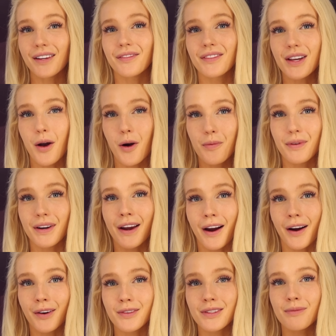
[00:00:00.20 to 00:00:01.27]
of the open
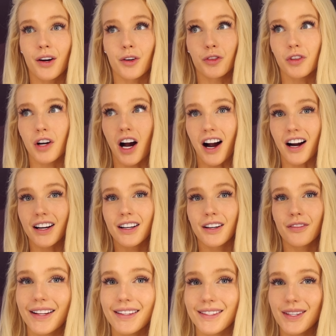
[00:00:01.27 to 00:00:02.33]
house, a rock
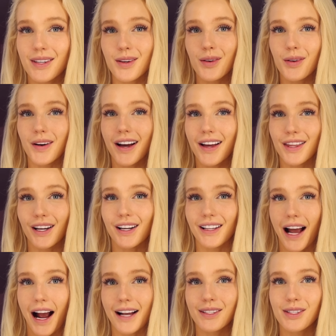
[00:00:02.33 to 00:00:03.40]
into the
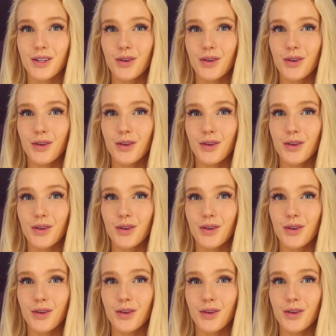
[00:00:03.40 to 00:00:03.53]
glass